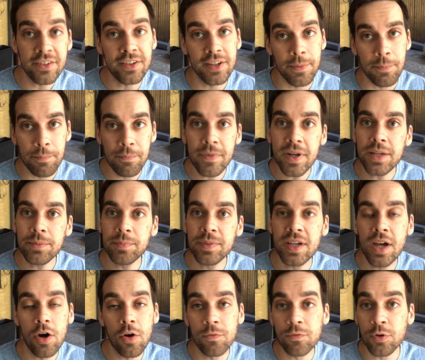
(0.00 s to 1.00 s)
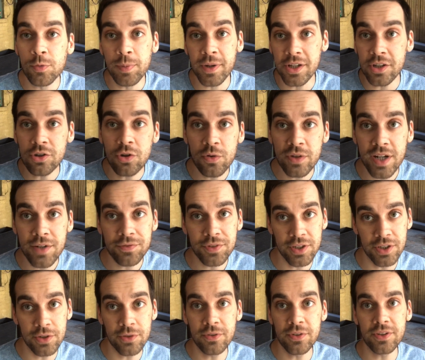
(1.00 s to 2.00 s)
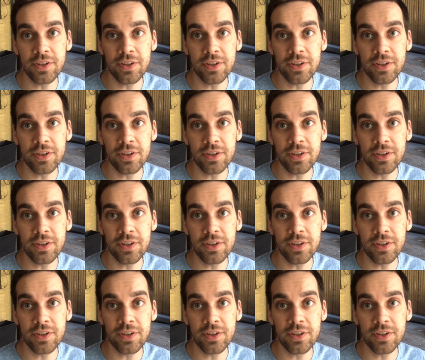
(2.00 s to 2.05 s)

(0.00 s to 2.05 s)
that might be helpful, but you don't have to use